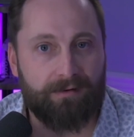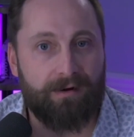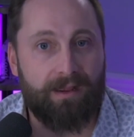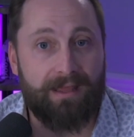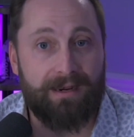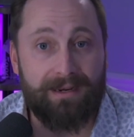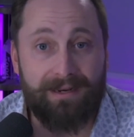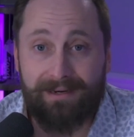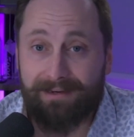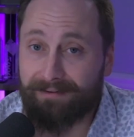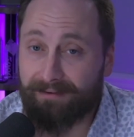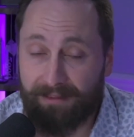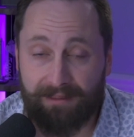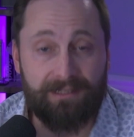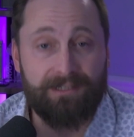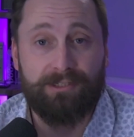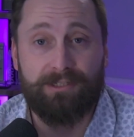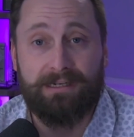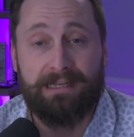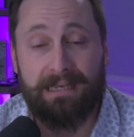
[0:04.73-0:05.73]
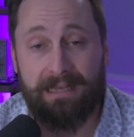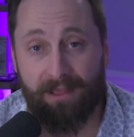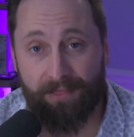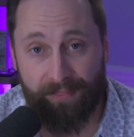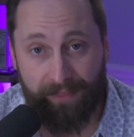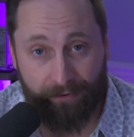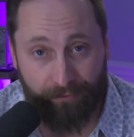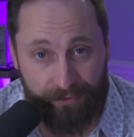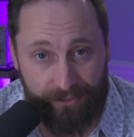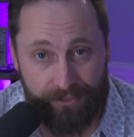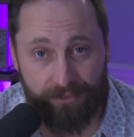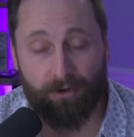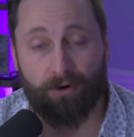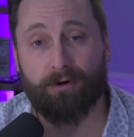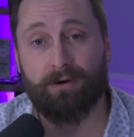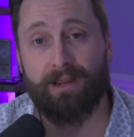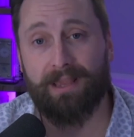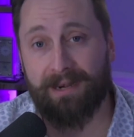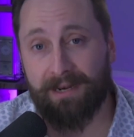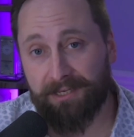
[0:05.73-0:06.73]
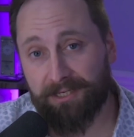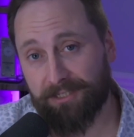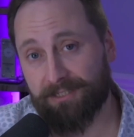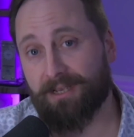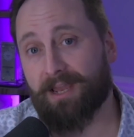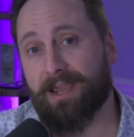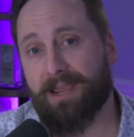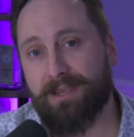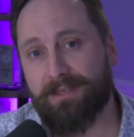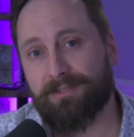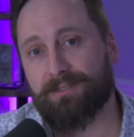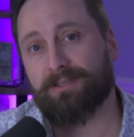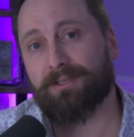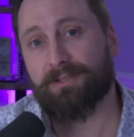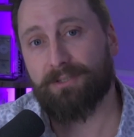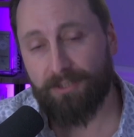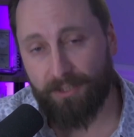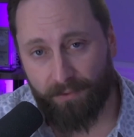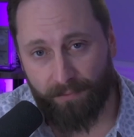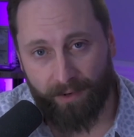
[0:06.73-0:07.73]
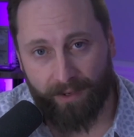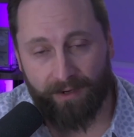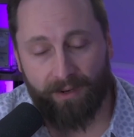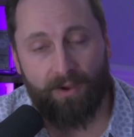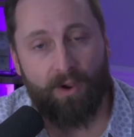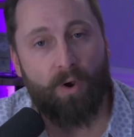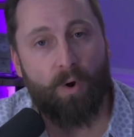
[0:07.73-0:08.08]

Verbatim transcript: And it, listen, there is an art and a science to it.